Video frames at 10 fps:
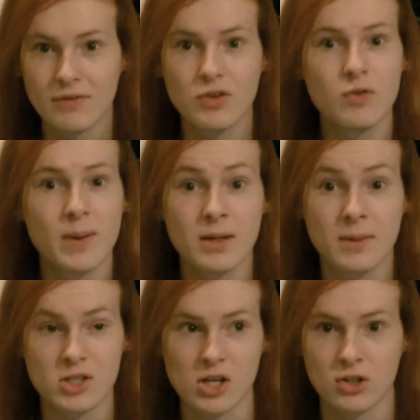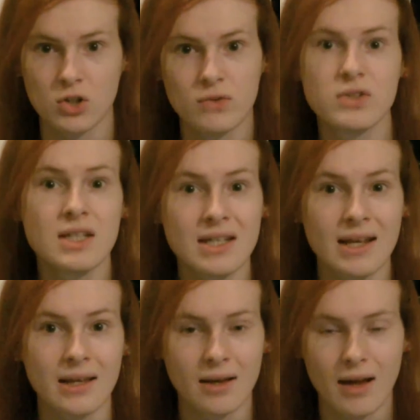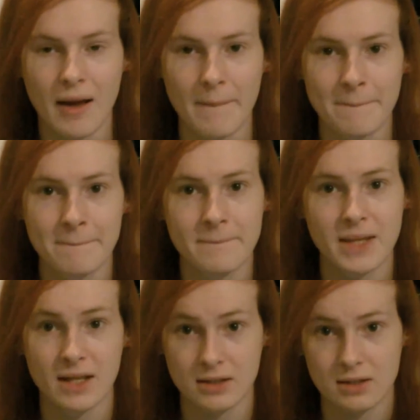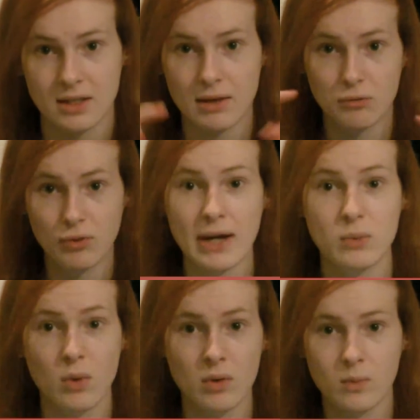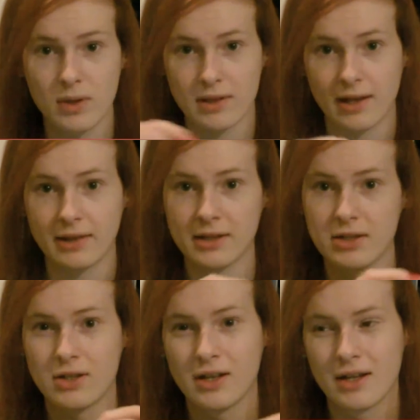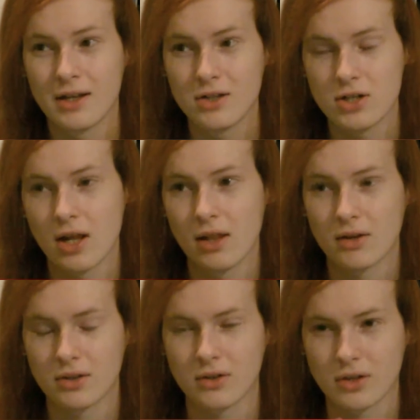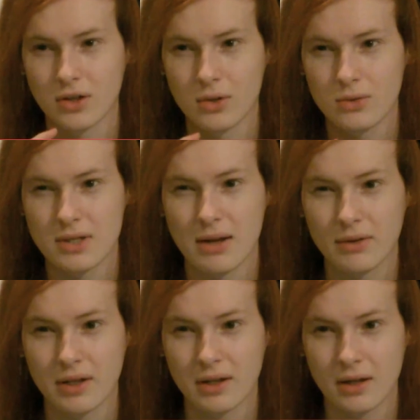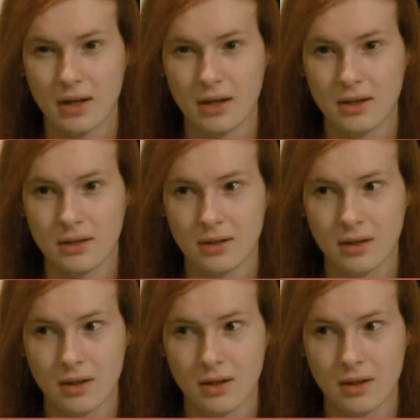if you've been on my channel, you've seen it. Um, it's the red one with like the Sherlock, Doctor Who, Zelda, and